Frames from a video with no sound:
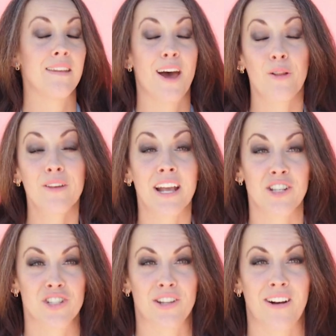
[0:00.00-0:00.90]
not only
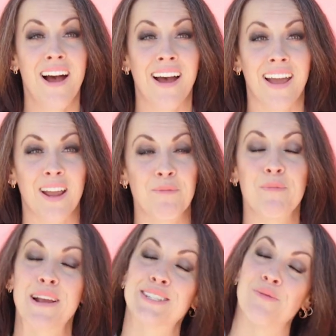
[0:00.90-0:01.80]
catches their eye, but
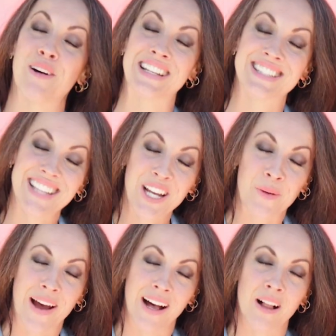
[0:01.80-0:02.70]
makes them want to stay a
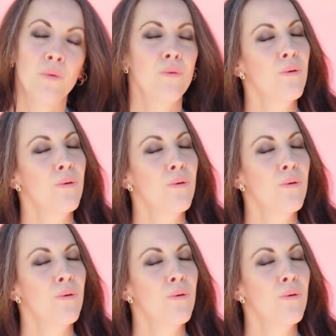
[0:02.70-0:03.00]
while